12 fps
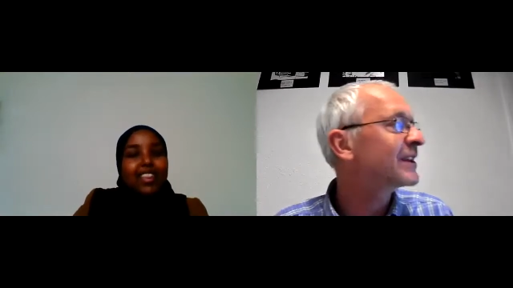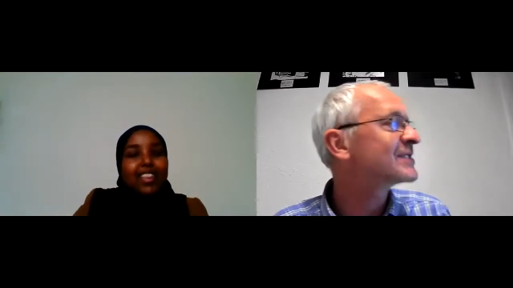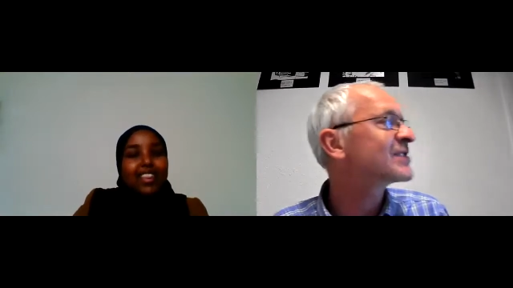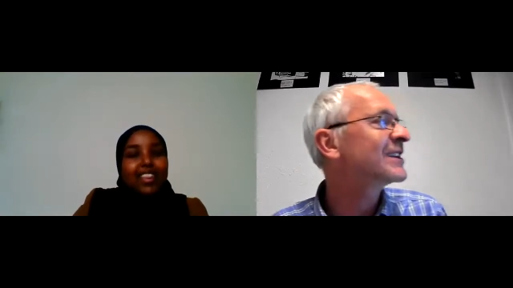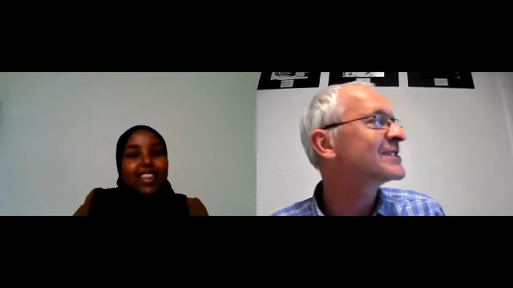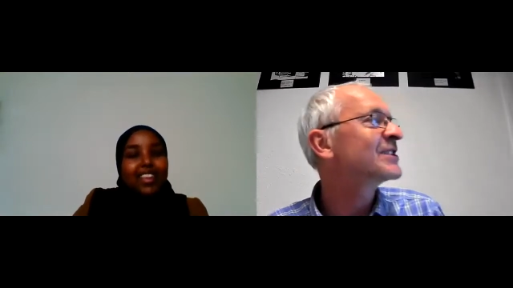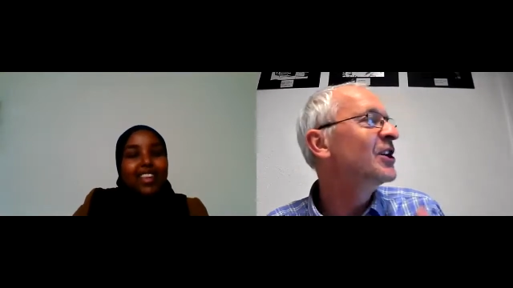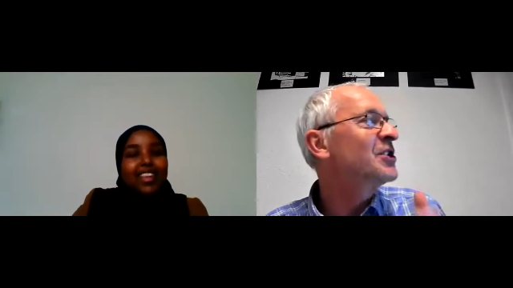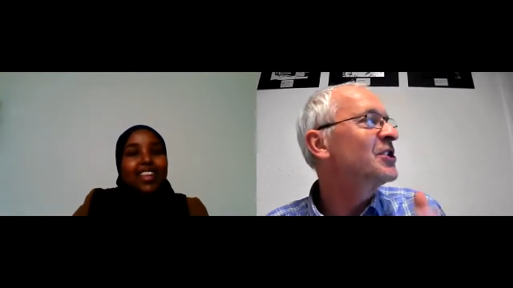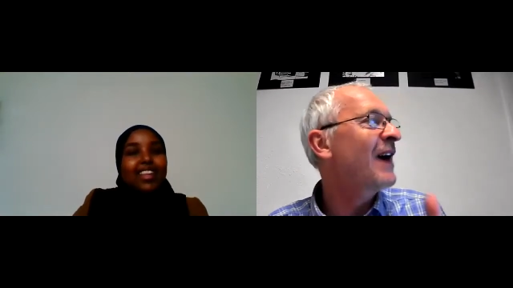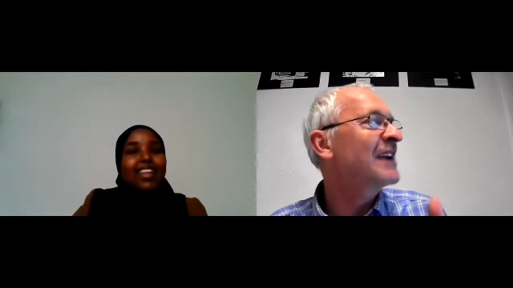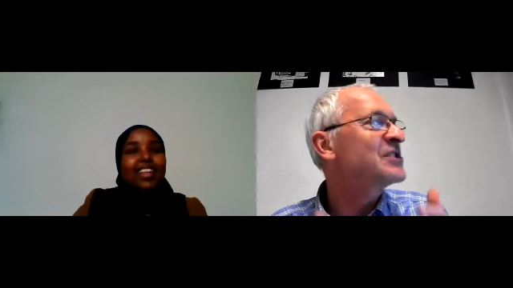Speaker 1: is you
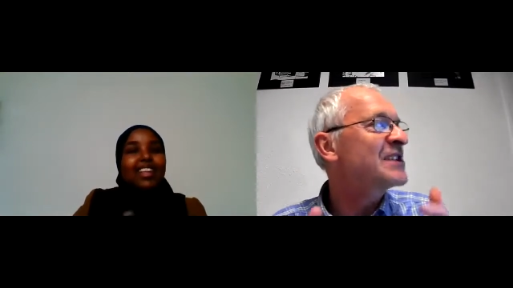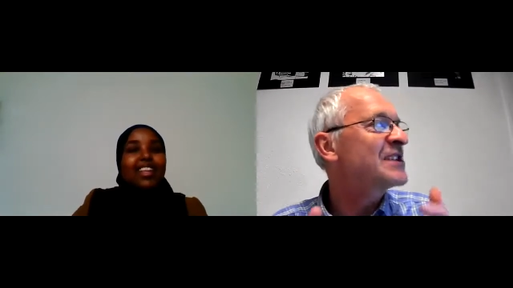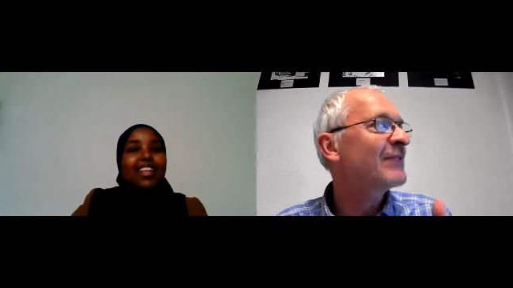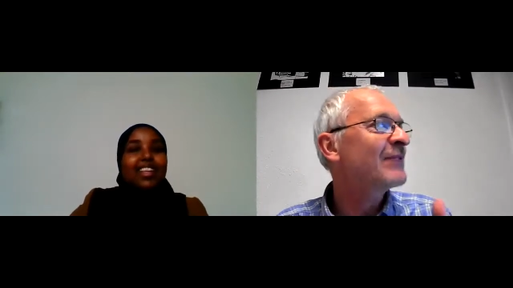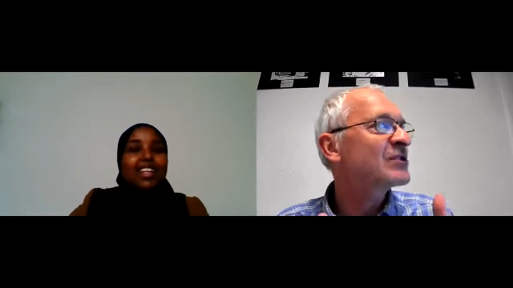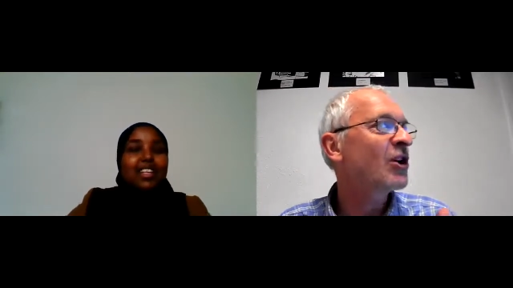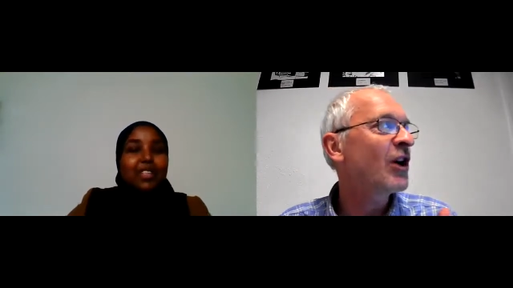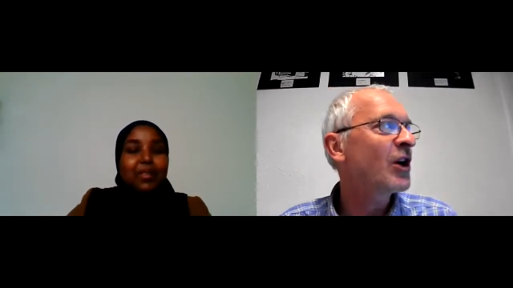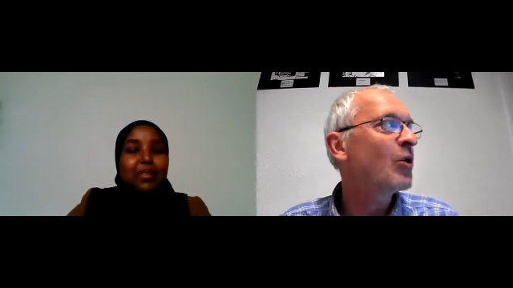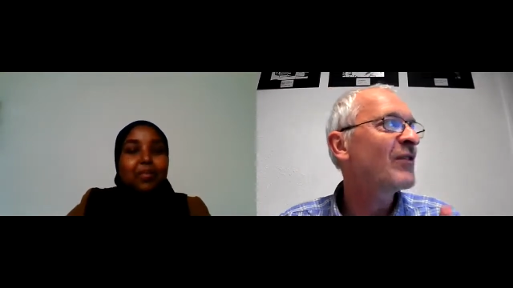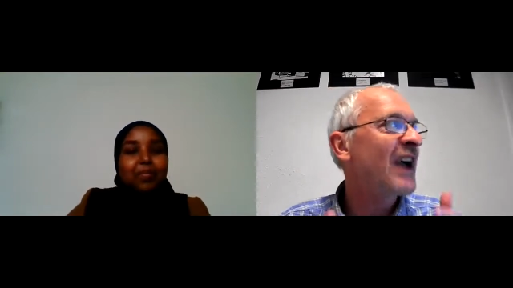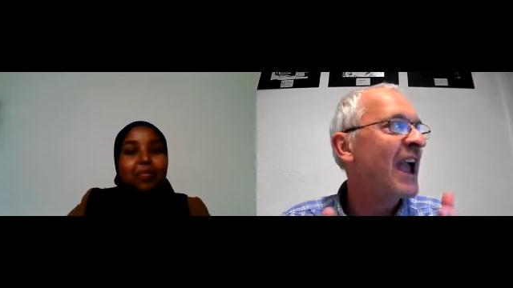actually have a title of a
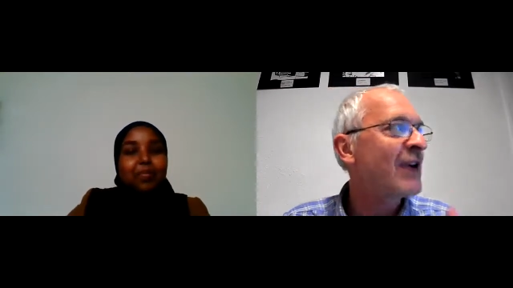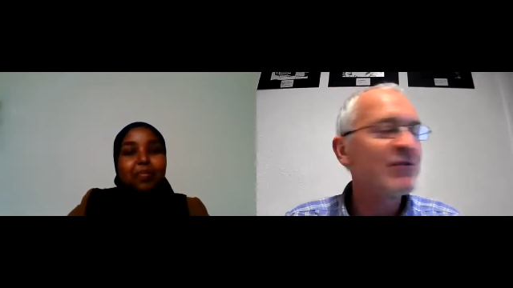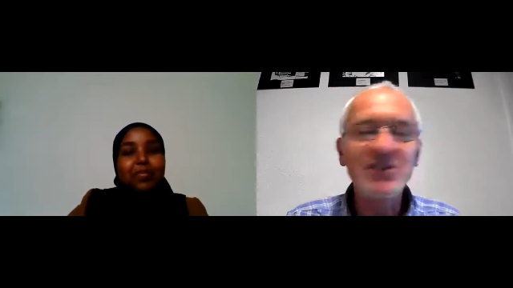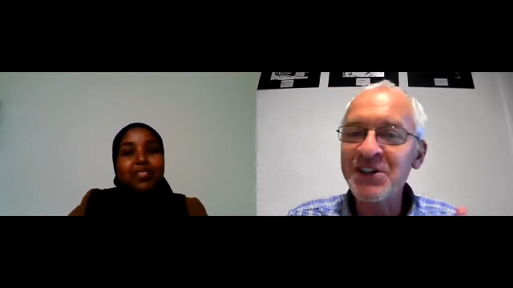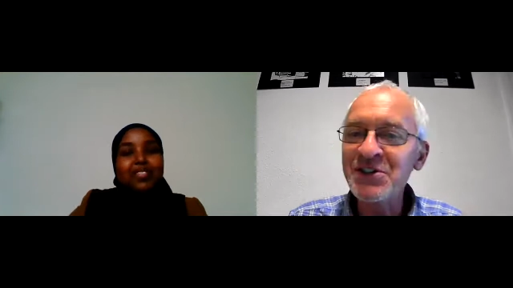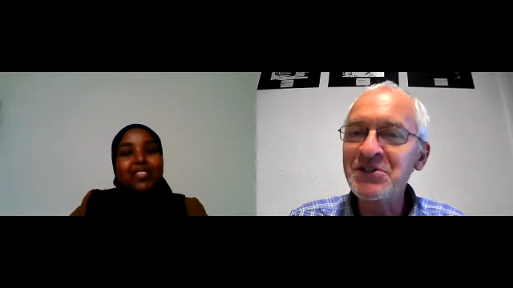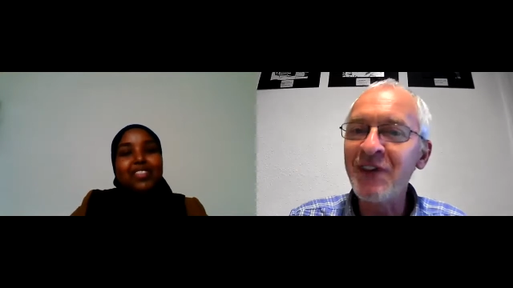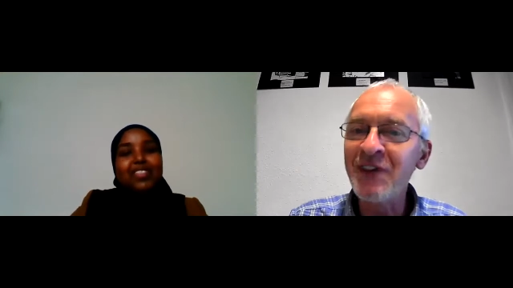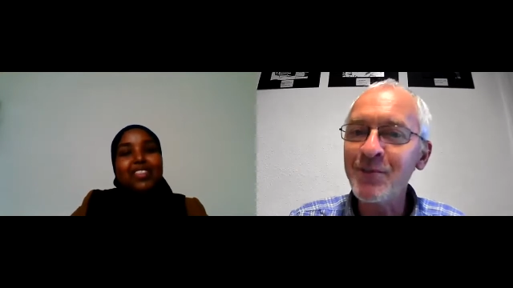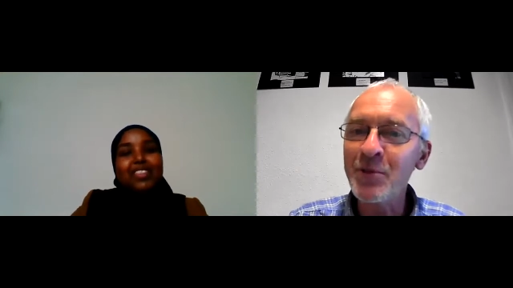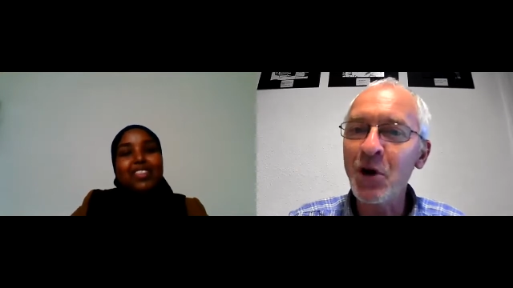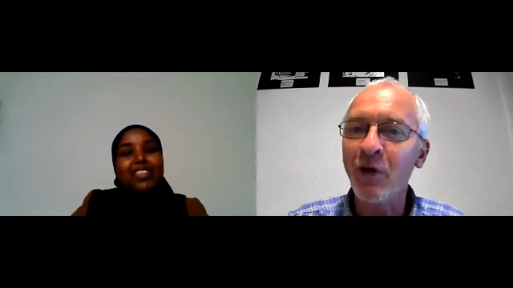heritage
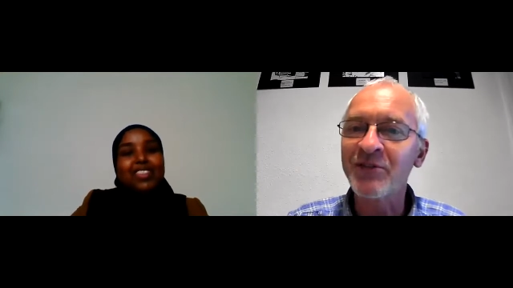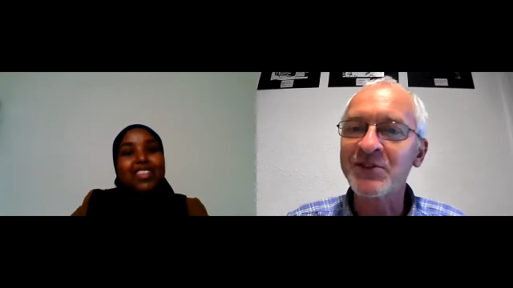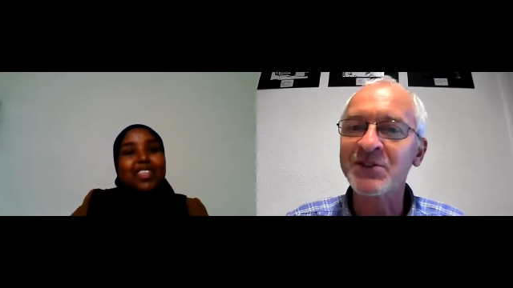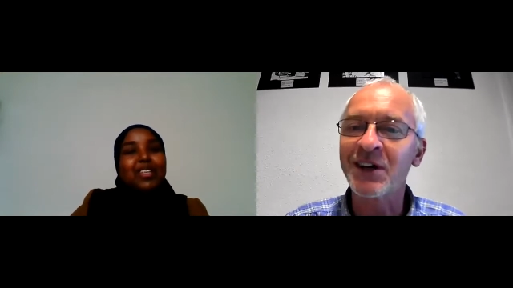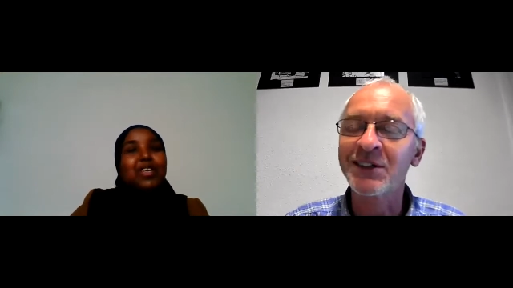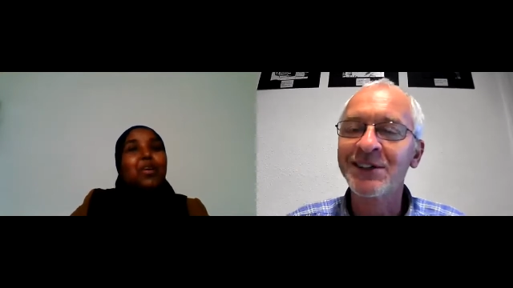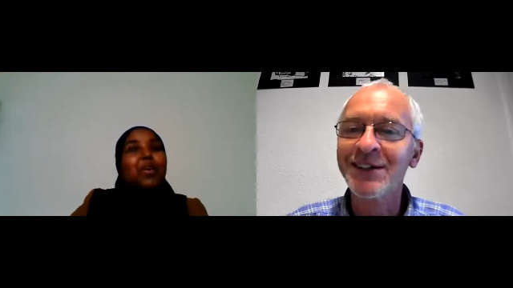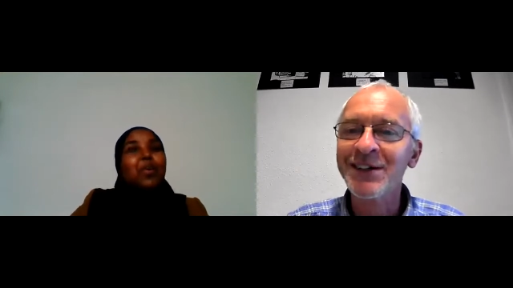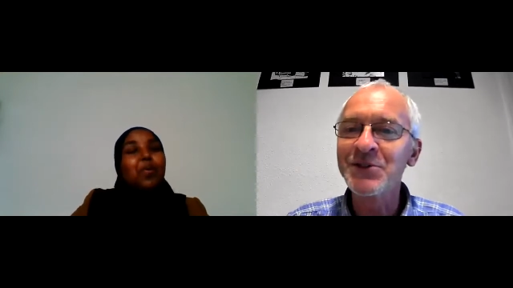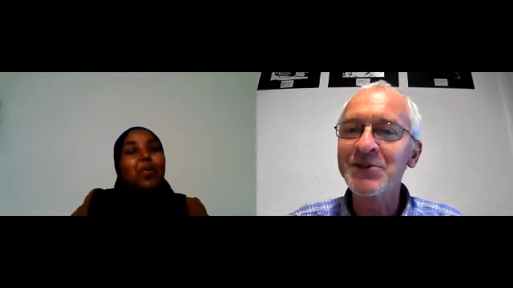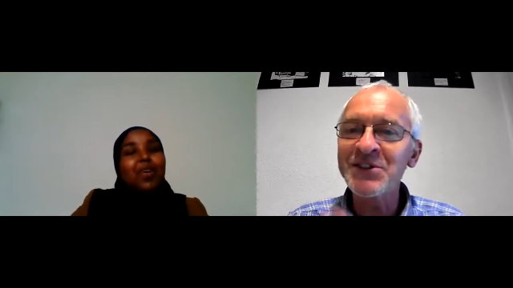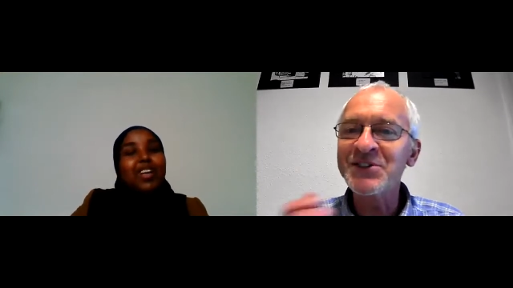development officer. So
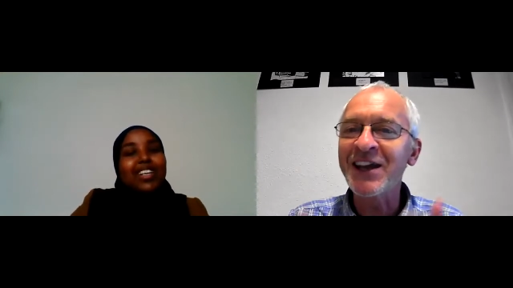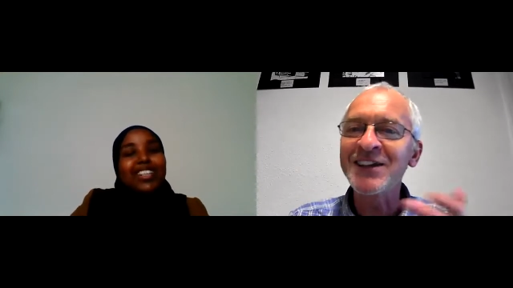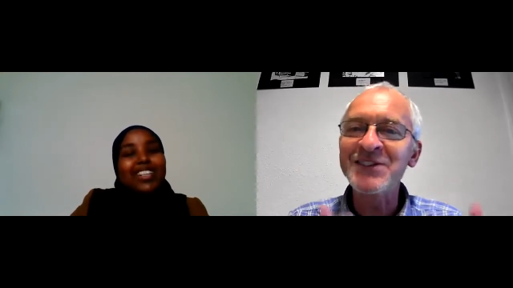just well, tell us a